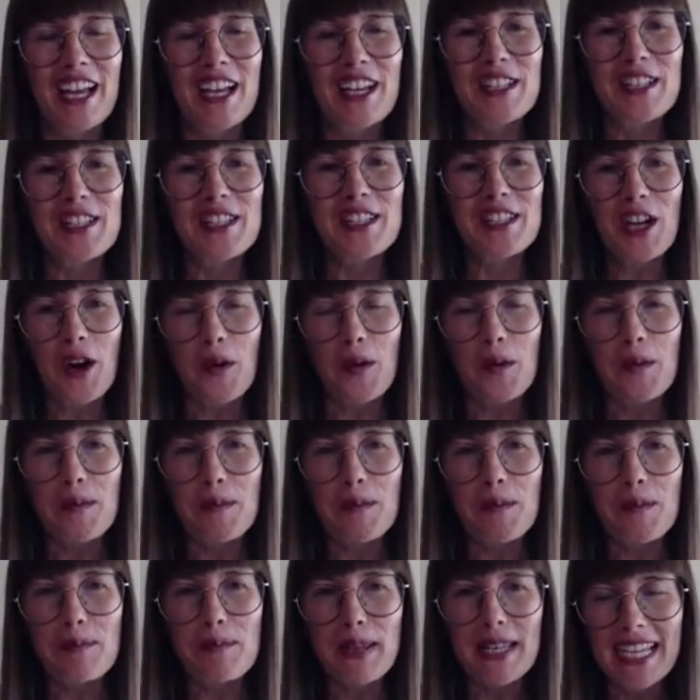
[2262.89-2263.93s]
So
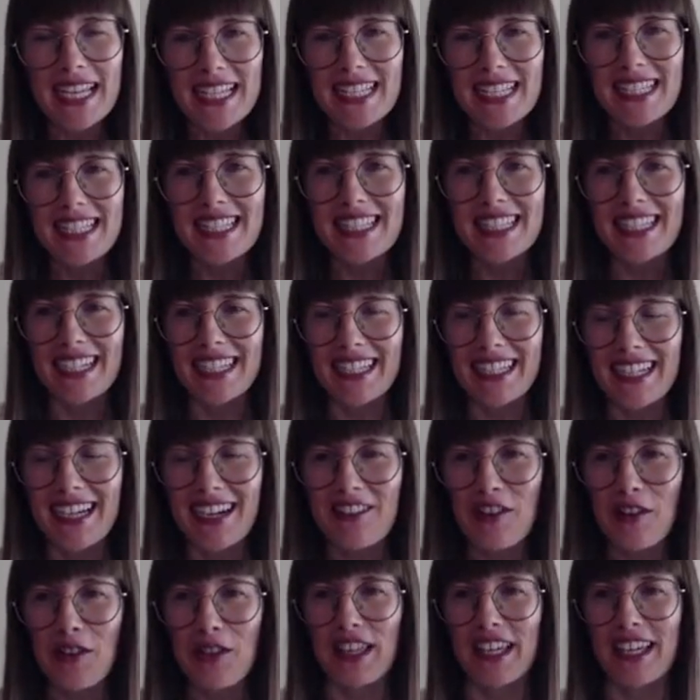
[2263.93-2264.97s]
please,
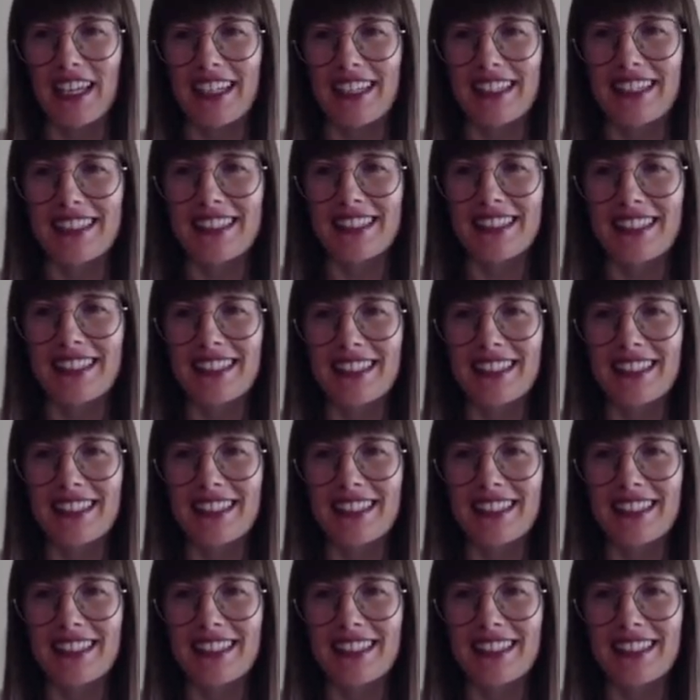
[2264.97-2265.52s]
another thing,